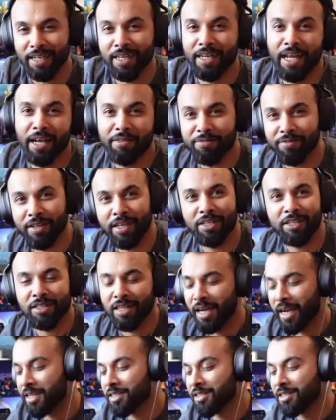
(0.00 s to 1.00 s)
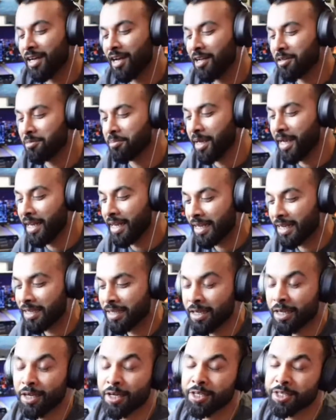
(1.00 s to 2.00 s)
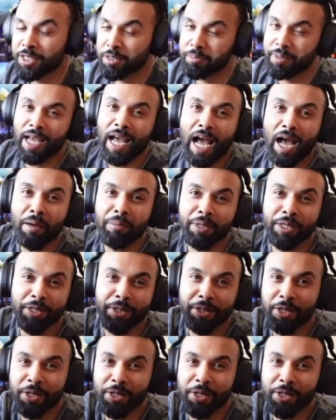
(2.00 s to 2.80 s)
Netflix like style meeting, you'll be happy to